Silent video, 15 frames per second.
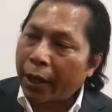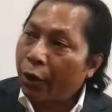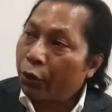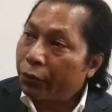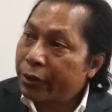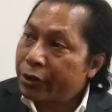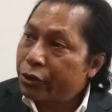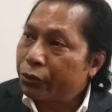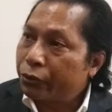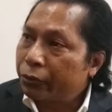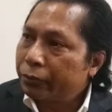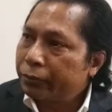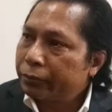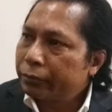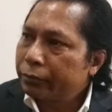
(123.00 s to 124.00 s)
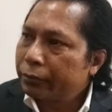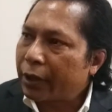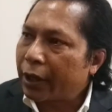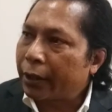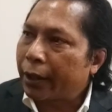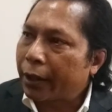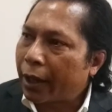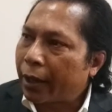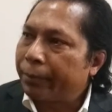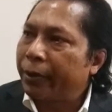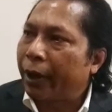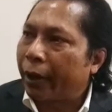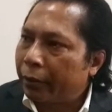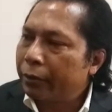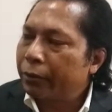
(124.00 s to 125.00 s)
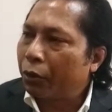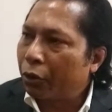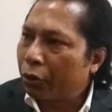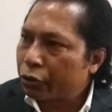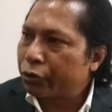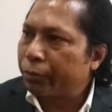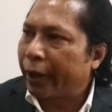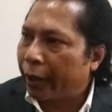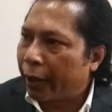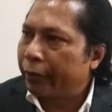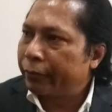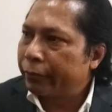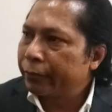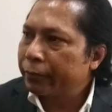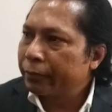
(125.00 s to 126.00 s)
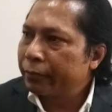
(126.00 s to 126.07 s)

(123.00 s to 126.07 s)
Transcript: I always do and that I have done all through my life,